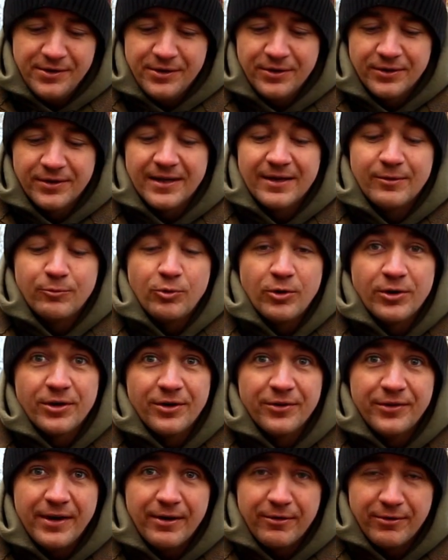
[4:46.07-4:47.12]
you got that white
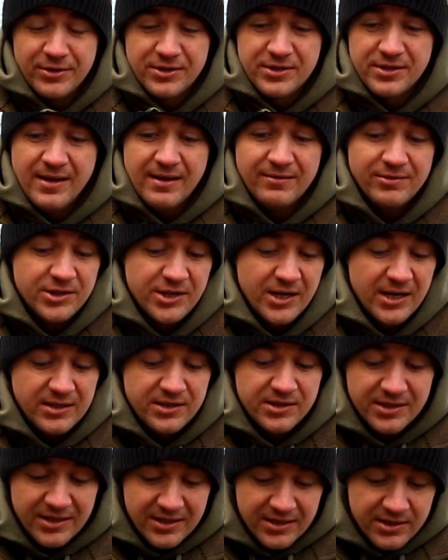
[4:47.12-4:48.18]
on there and it's never
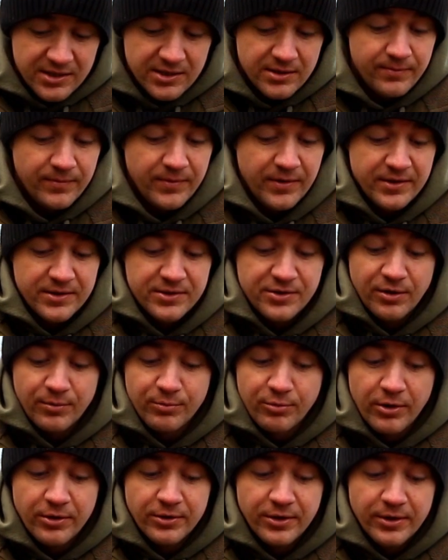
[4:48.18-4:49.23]
changed since, and it's not
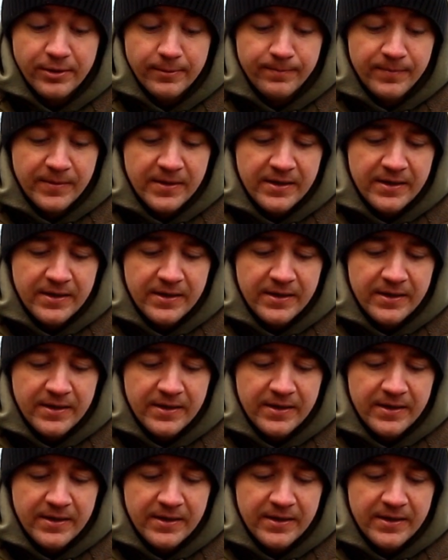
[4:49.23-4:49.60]
broken.